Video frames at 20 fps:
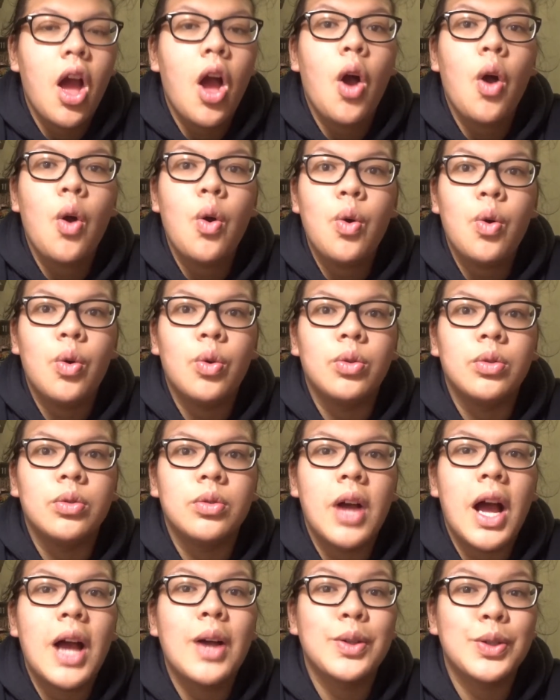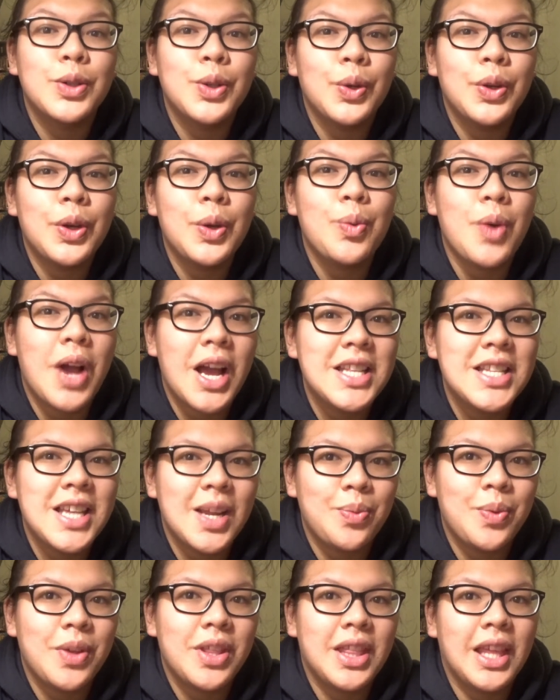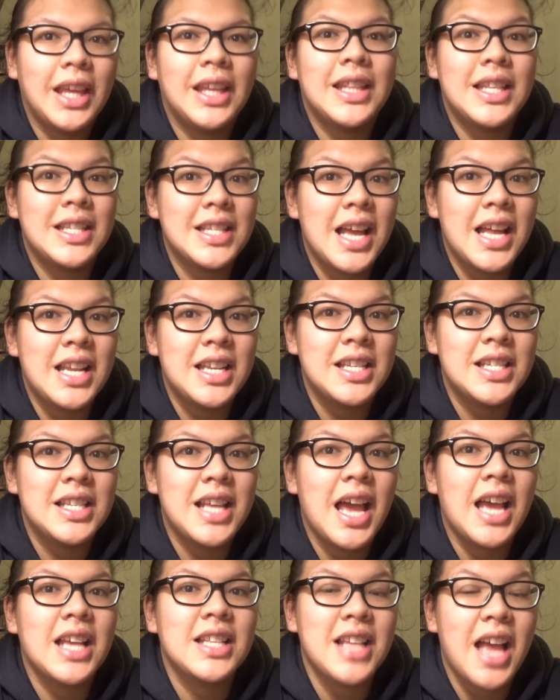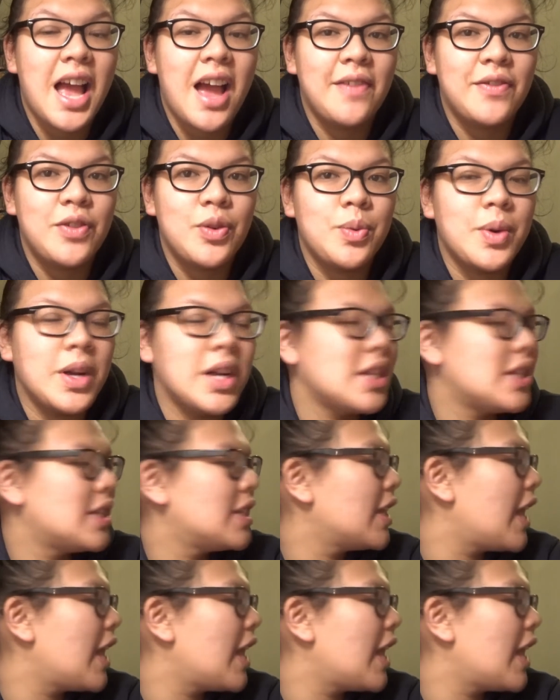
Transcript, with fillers: Oh, I'll show you what I did with like the Santa sacks afterwards.